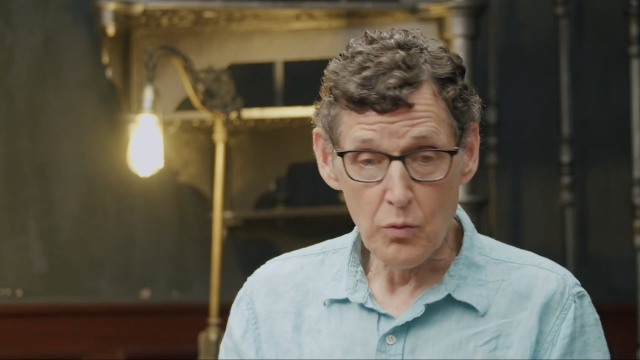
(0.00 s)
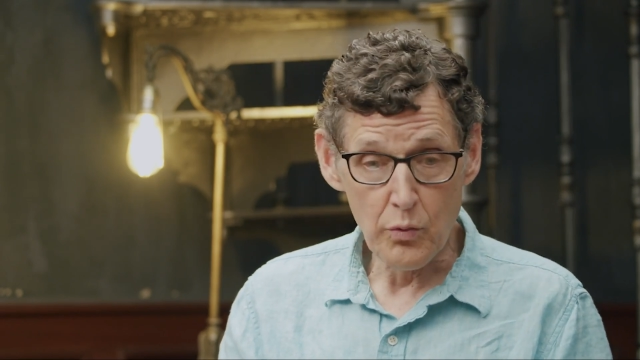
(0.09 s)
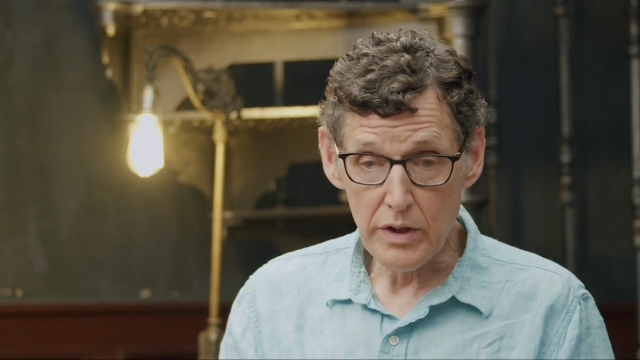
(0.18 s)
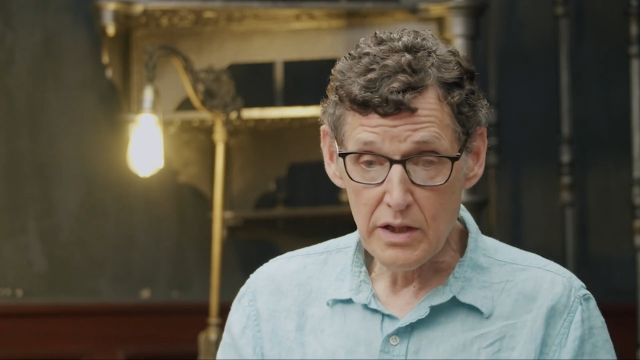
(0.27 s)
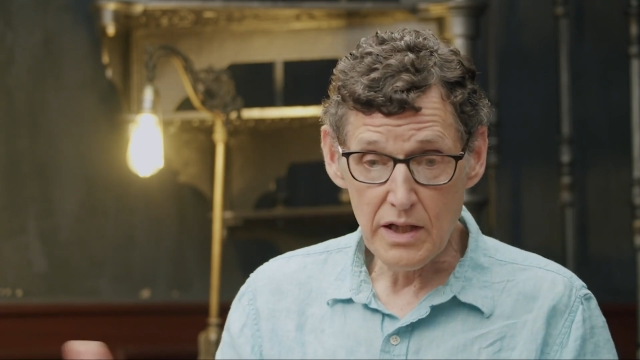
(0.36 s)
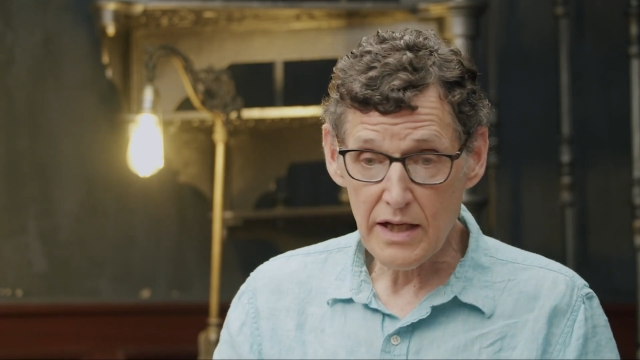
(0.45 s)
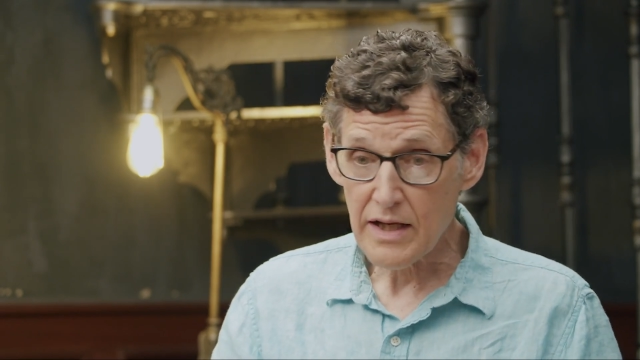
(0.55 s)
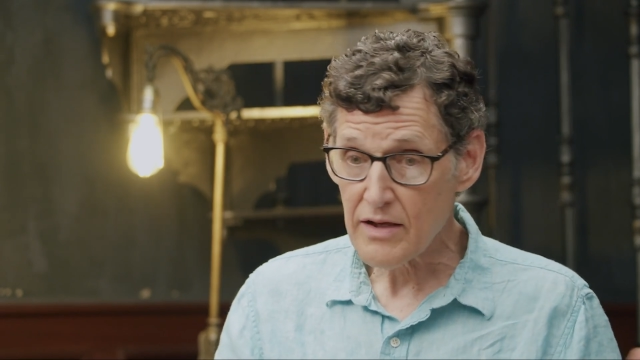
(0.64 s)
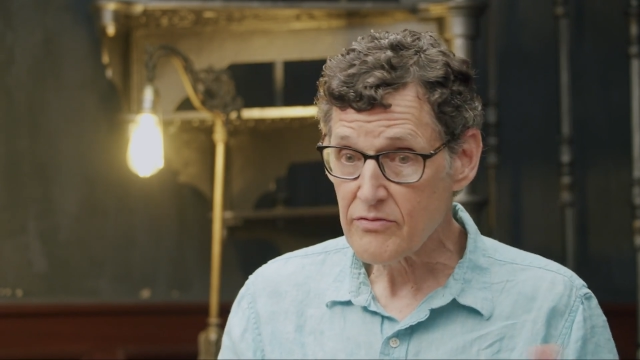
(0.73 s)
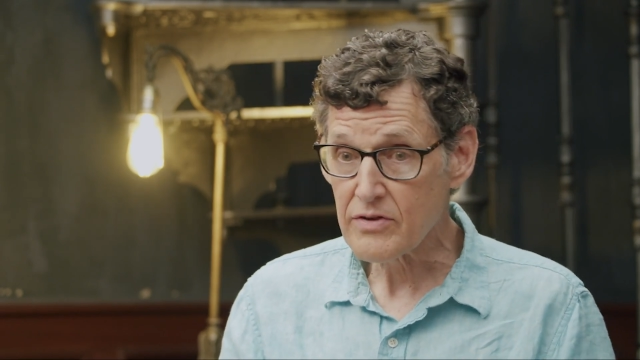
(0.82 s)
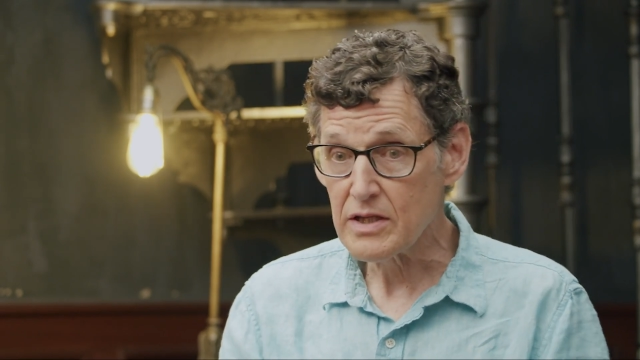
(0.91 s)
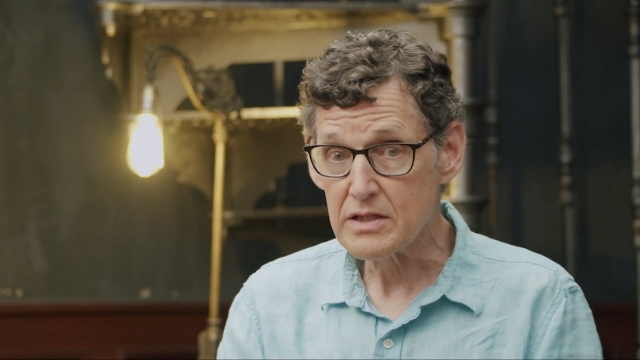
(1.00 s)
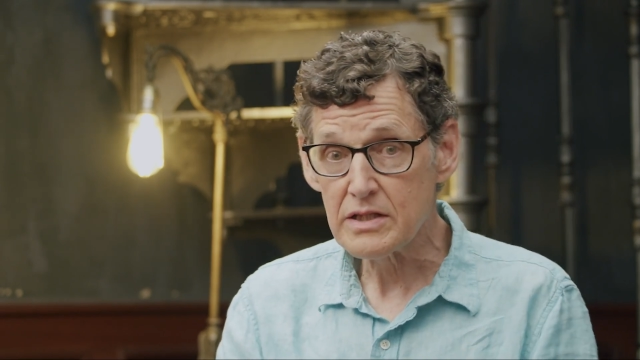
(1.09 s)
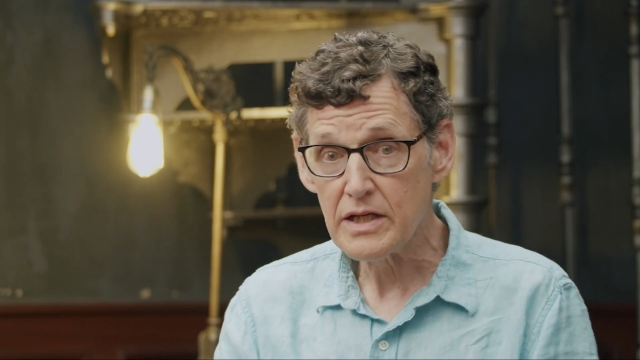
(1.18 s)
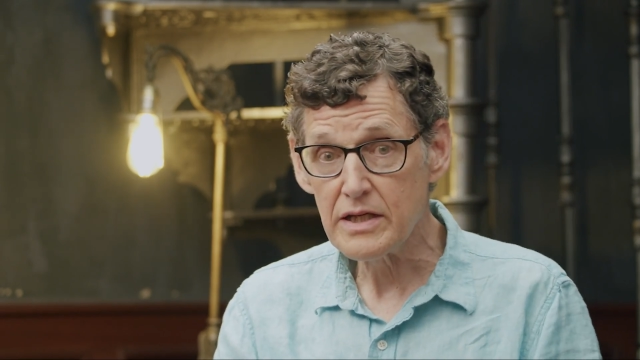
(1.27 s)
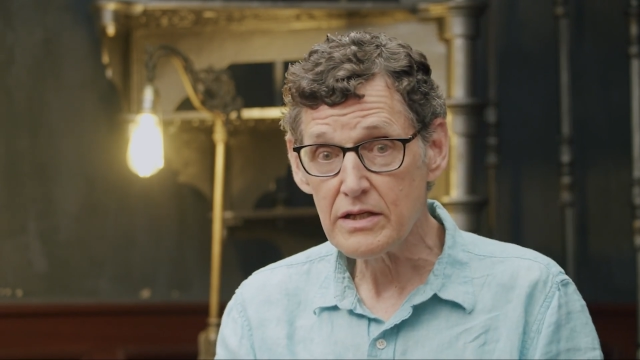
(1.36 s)
would not have
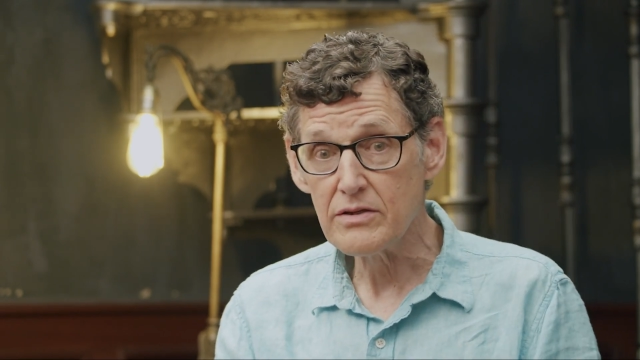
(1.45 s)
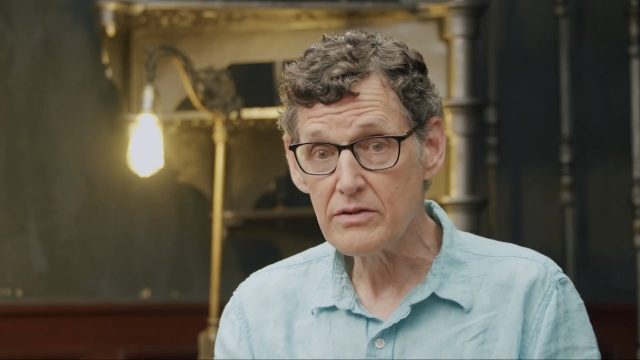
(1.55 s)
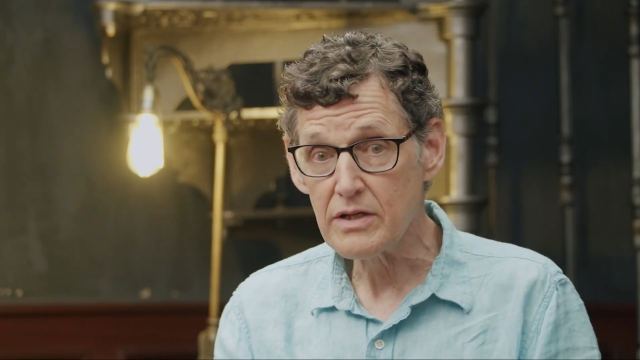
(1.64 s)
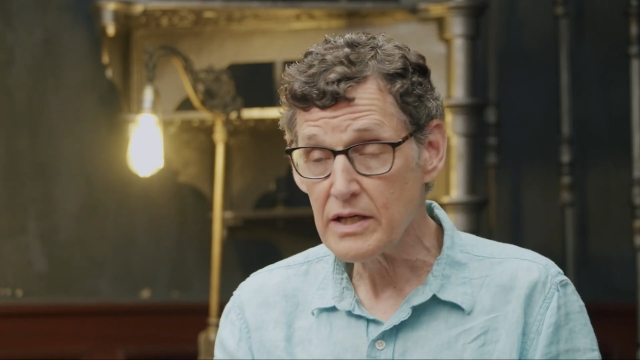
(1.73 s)
continued